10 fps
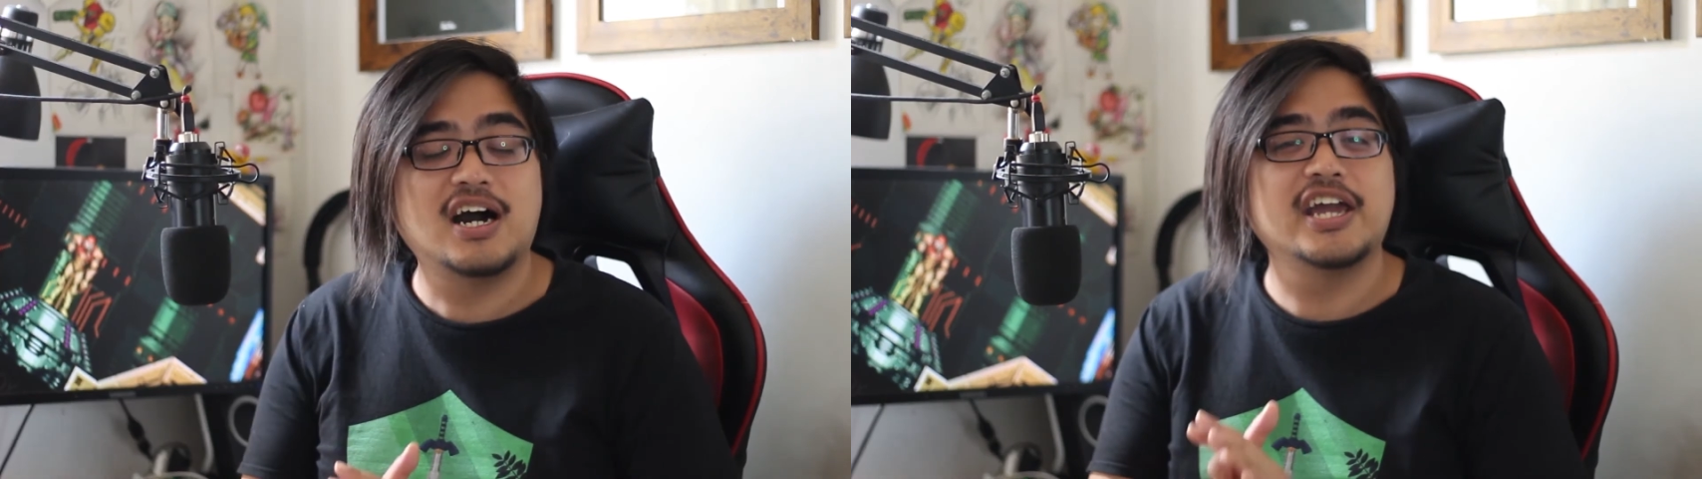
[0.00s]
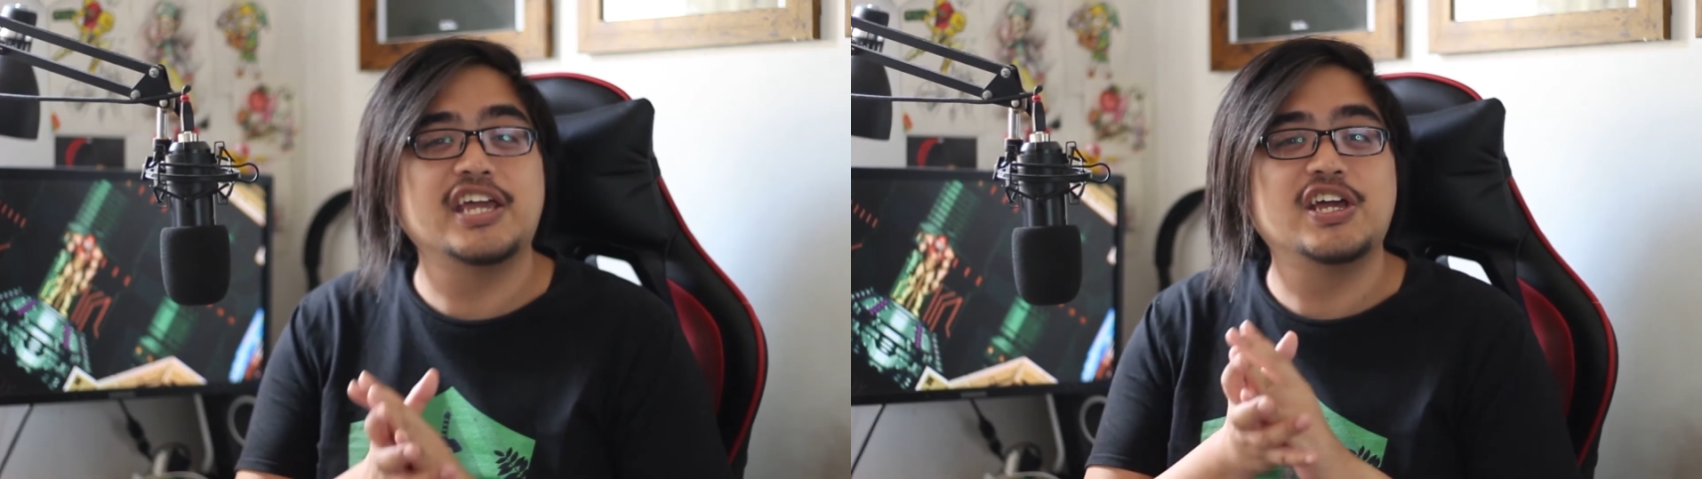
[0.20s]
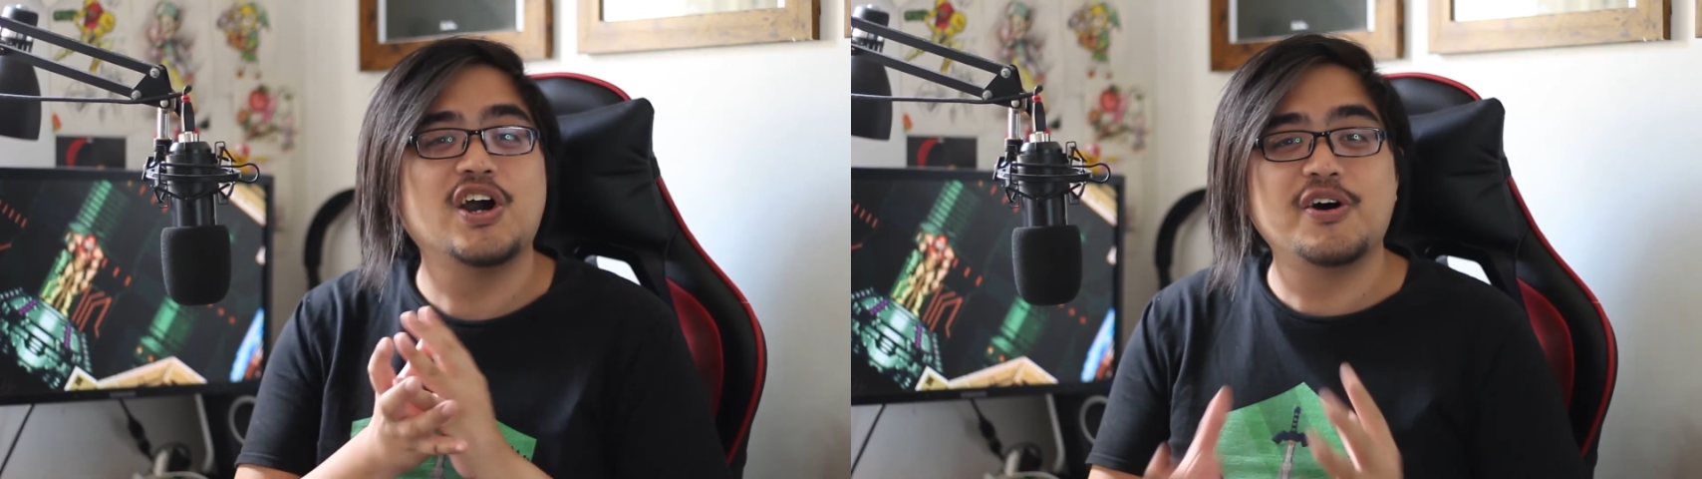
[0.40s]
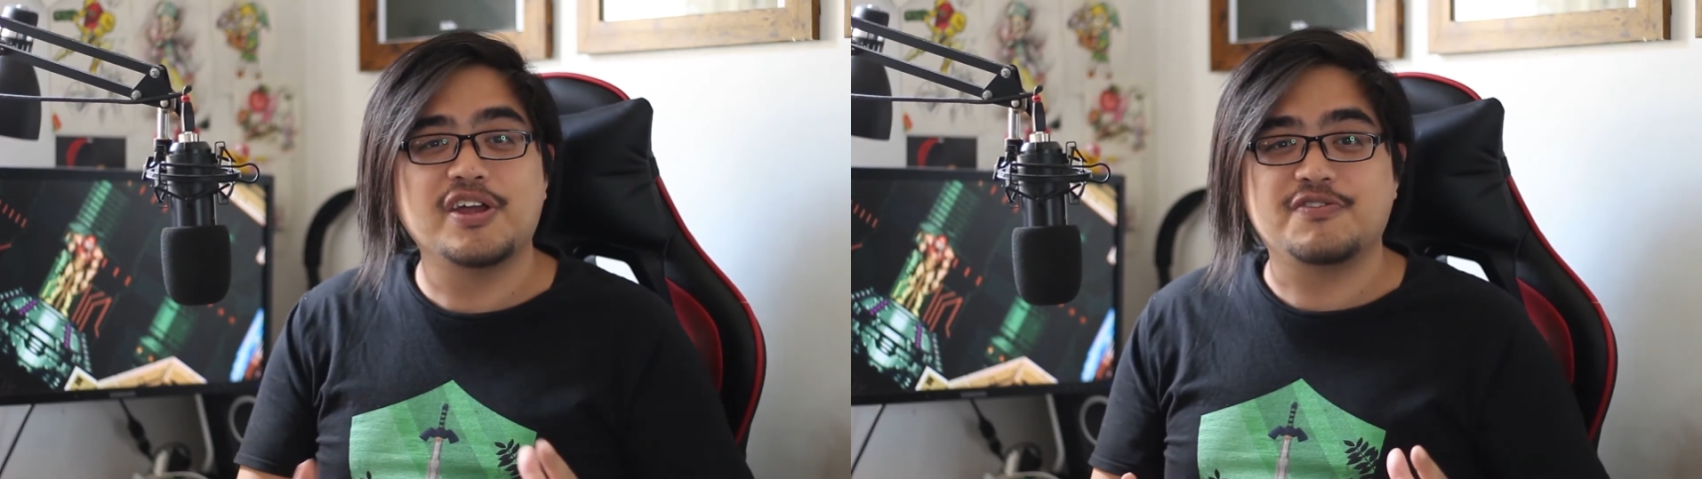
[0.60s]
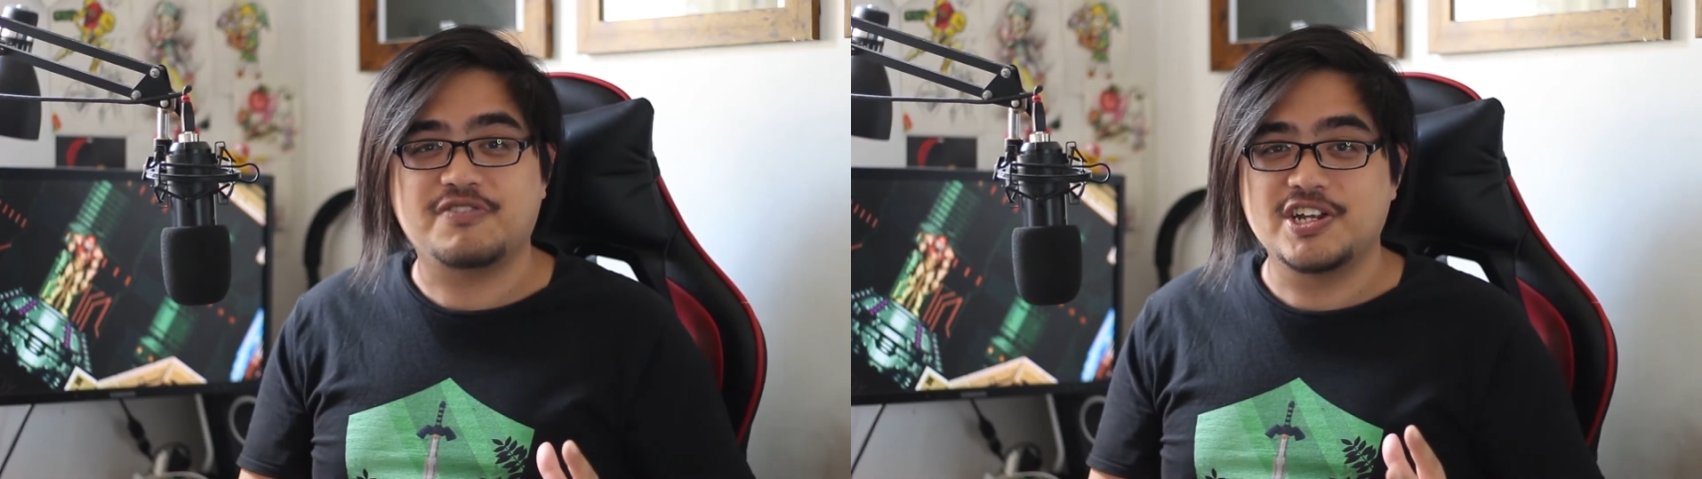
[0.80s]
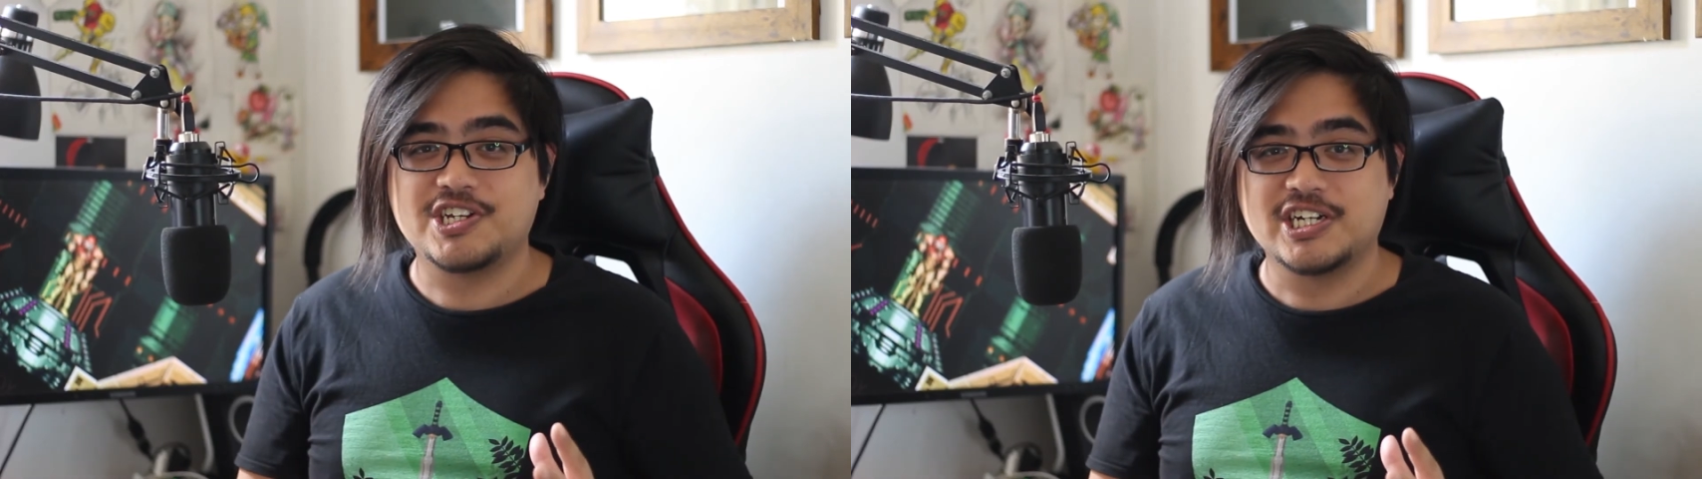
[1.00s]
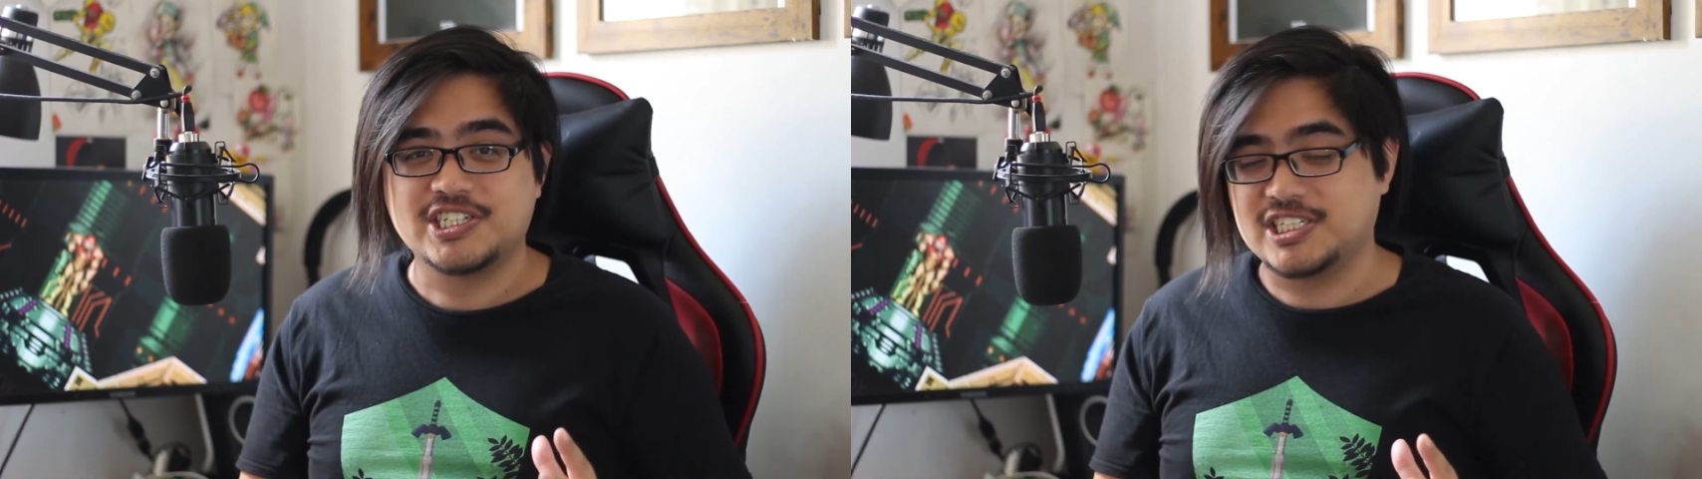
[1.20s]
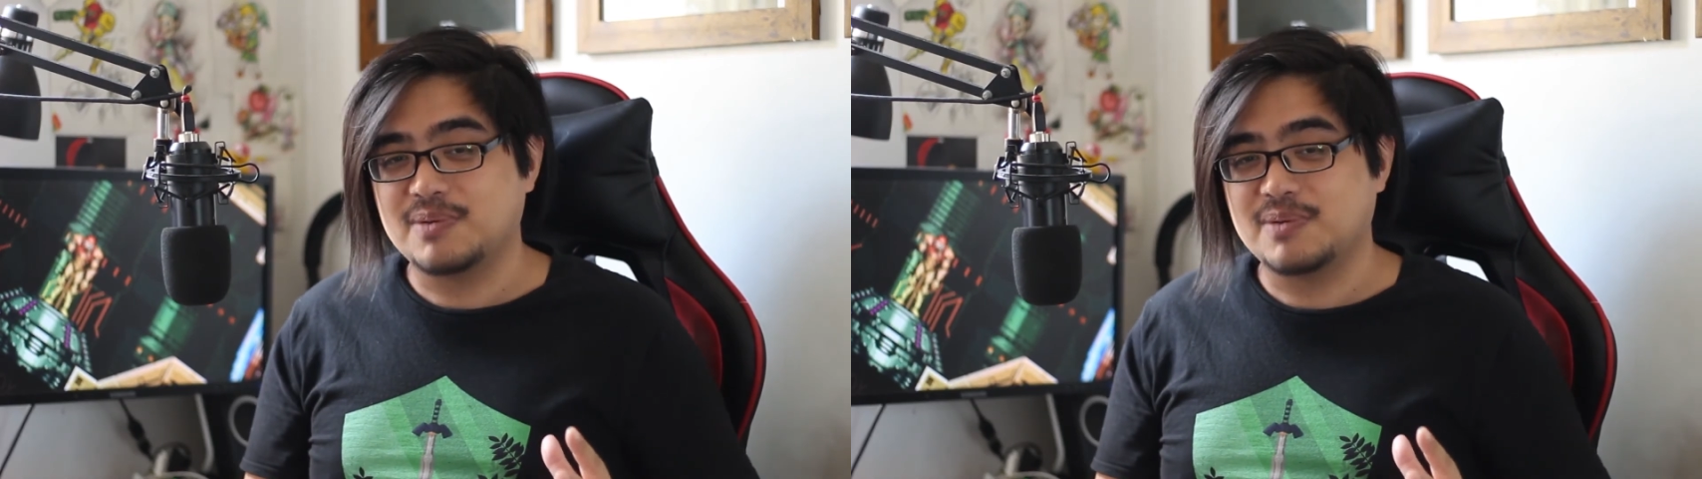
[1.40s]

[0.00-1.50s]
iconic franchises.